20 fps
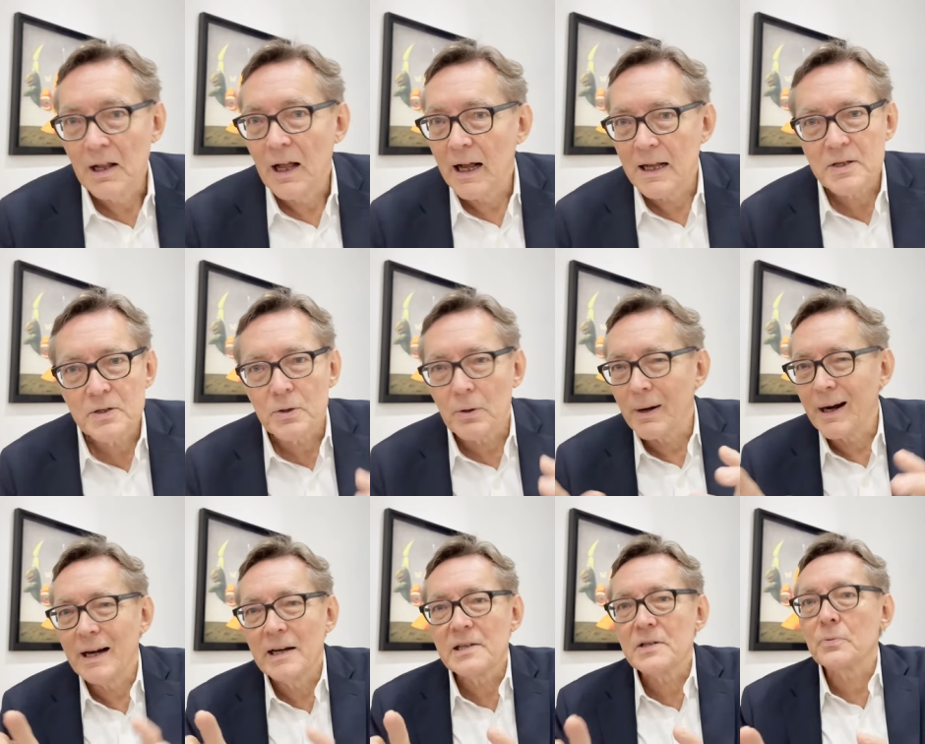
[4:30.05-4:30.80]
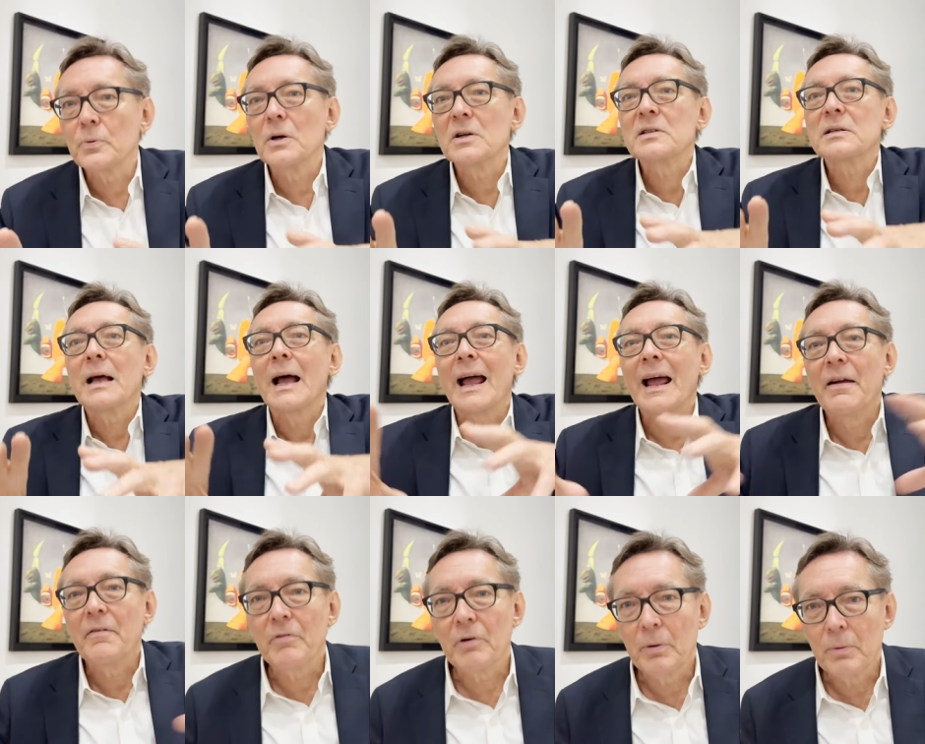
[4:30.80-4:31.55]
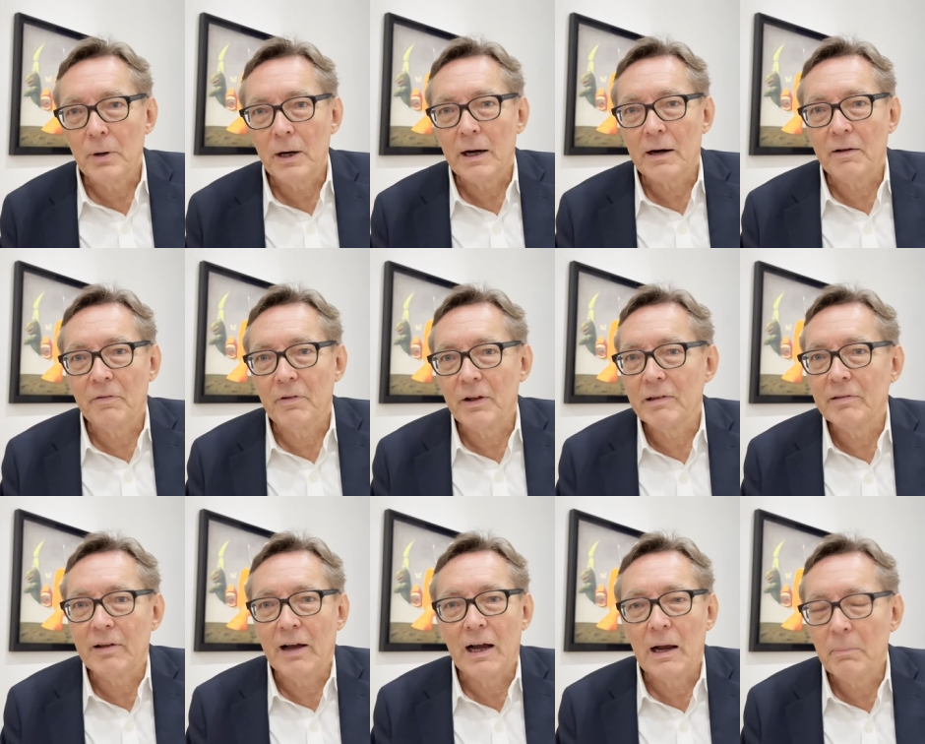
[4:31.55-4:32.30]
And surrealist was everywhere at
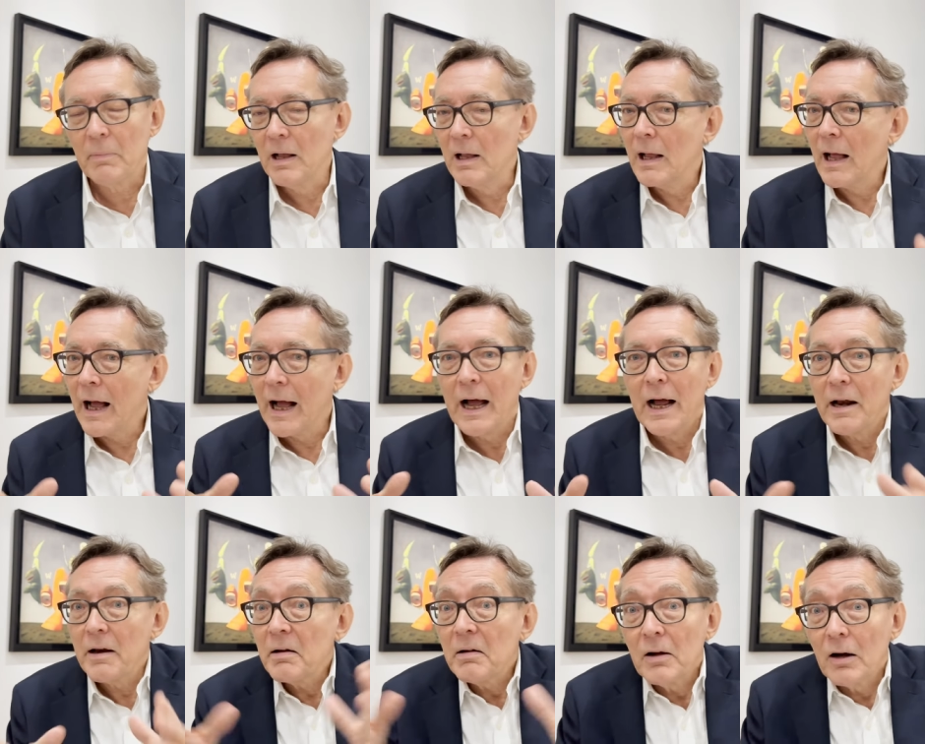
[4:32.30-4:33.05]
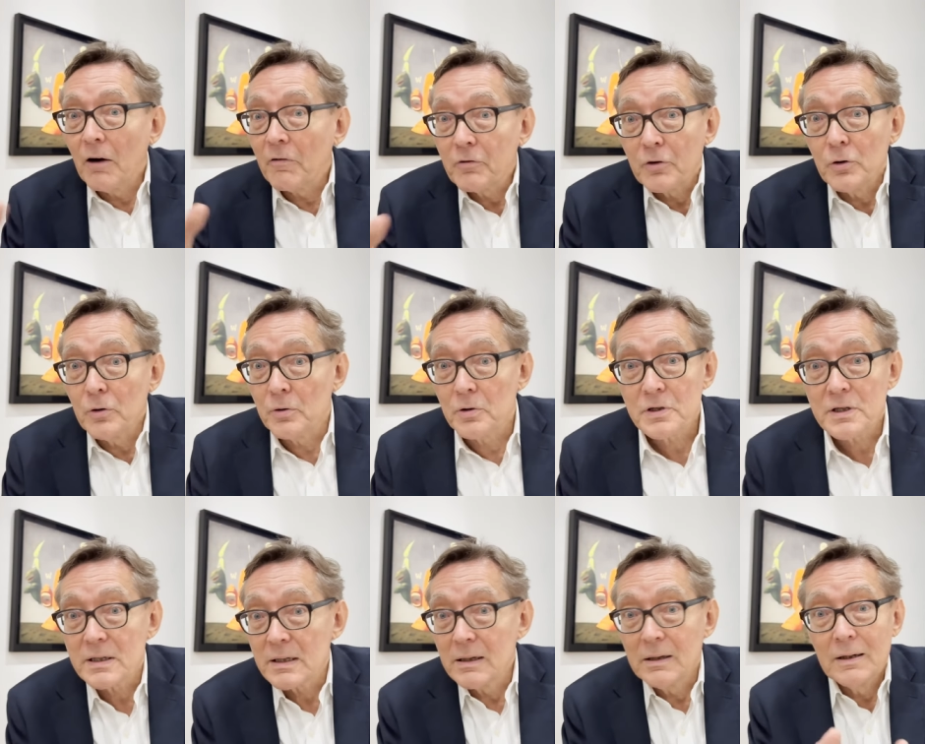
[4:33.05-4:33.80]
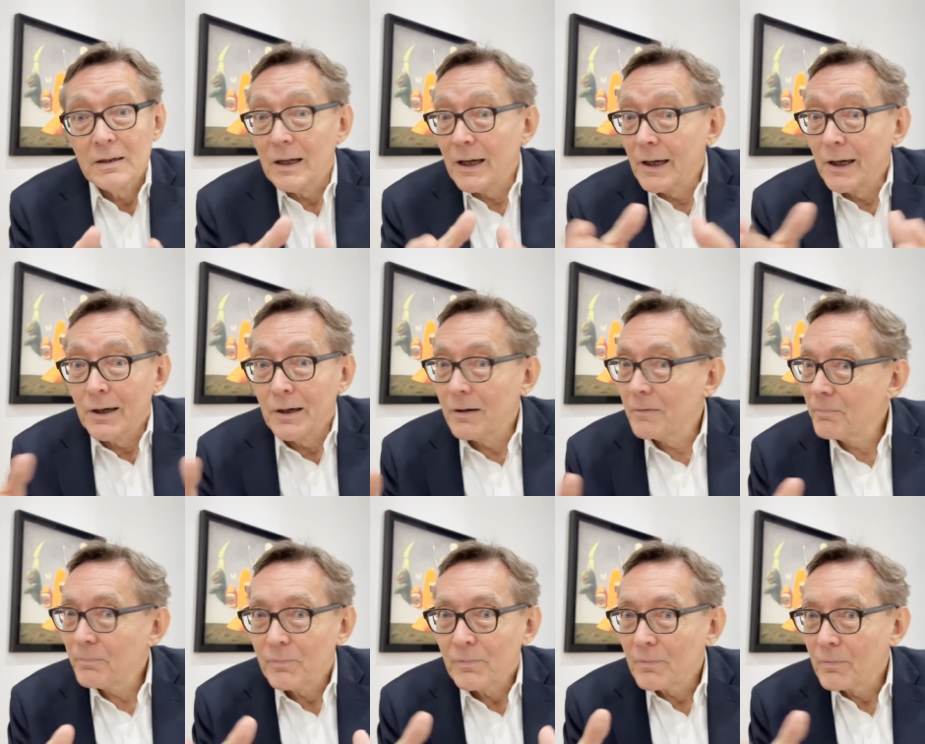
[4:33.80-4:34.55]
that time, and of course, uh,
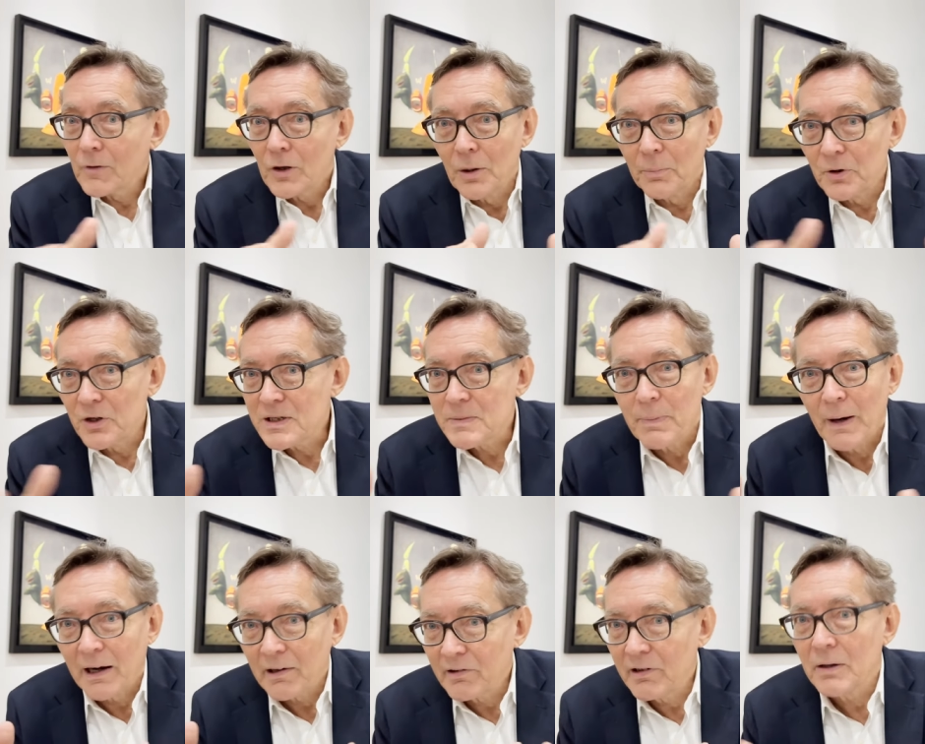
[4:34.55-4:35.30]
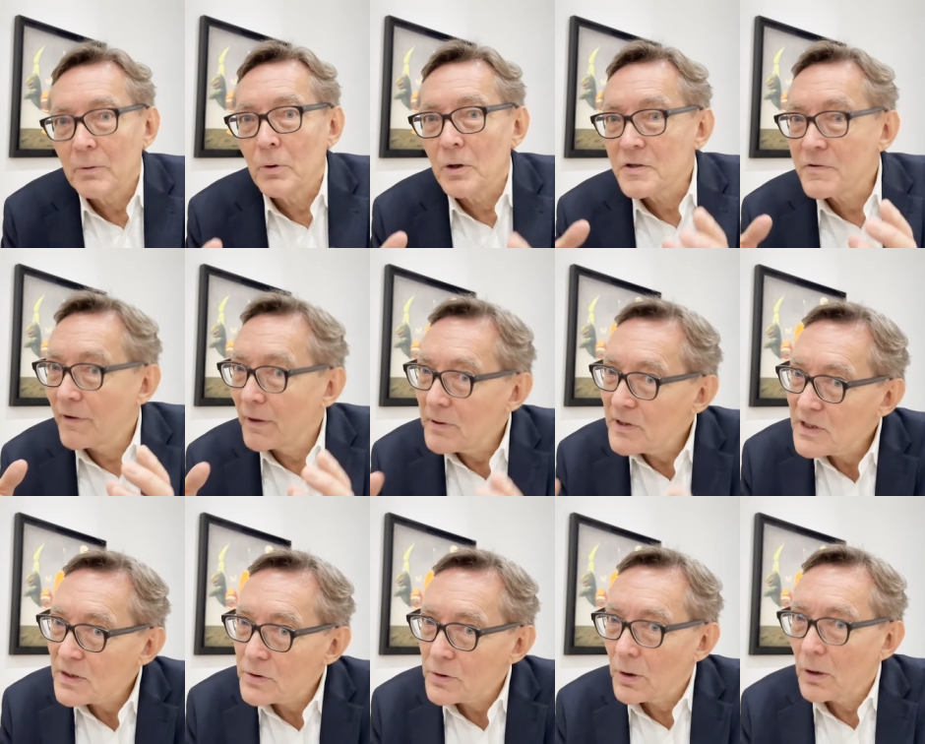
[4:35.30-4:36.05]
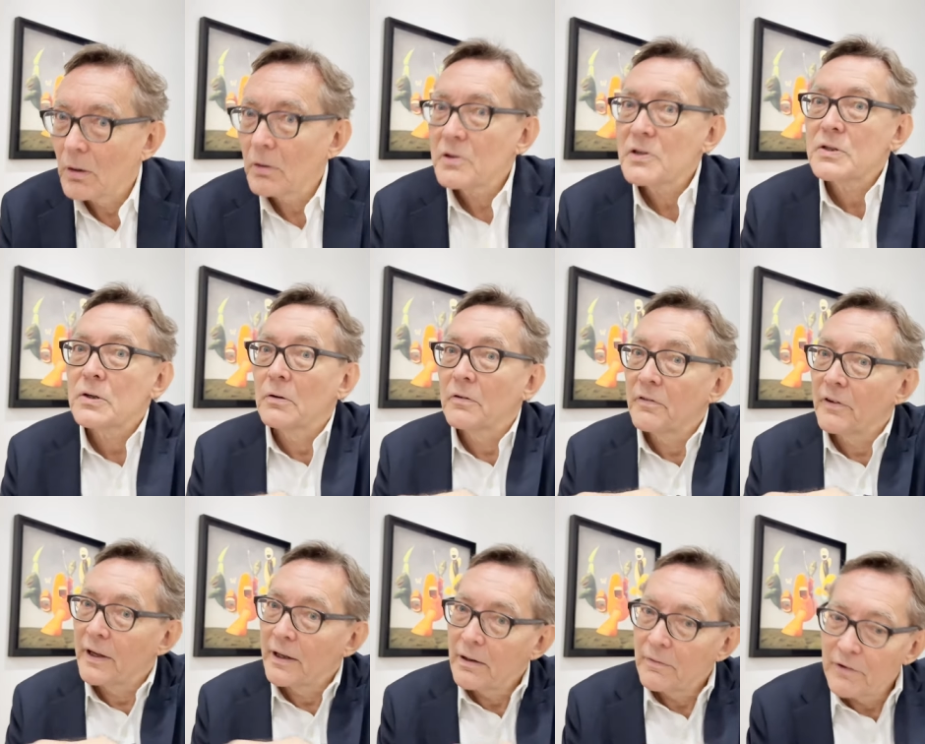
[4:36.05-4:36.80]
Communist Party was very strong, so
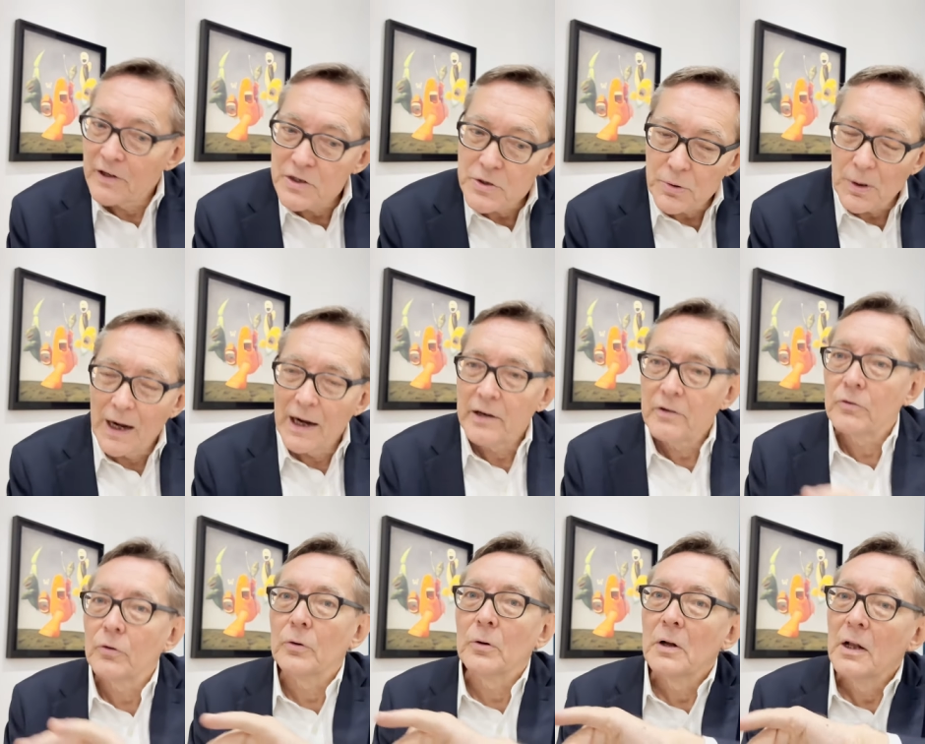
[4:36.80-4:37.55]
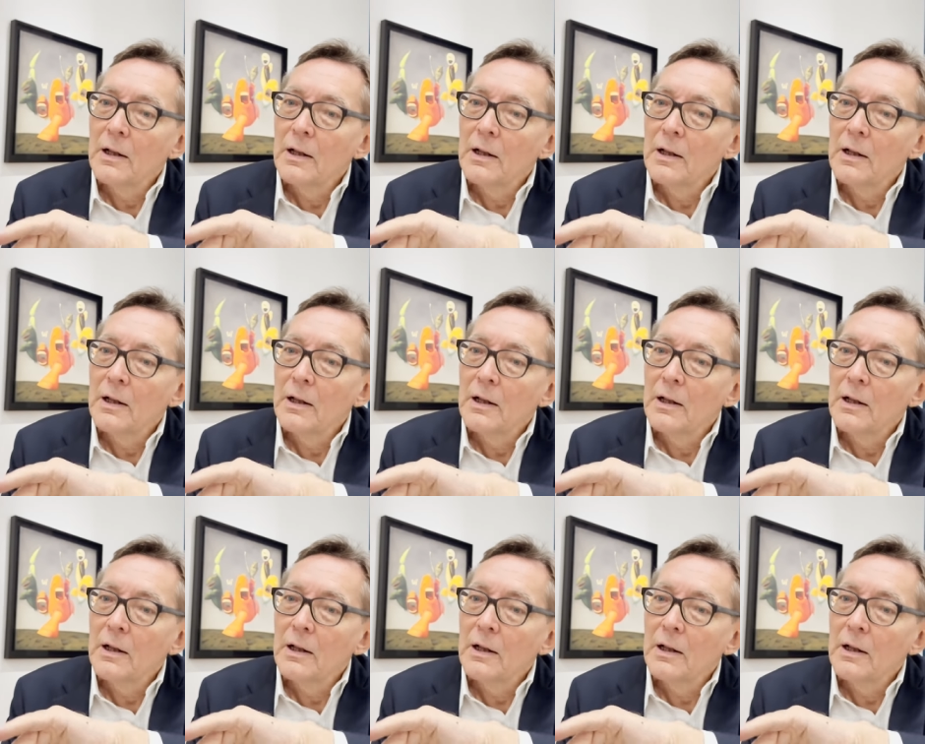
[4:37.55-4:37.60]
they, ah, they tried to. But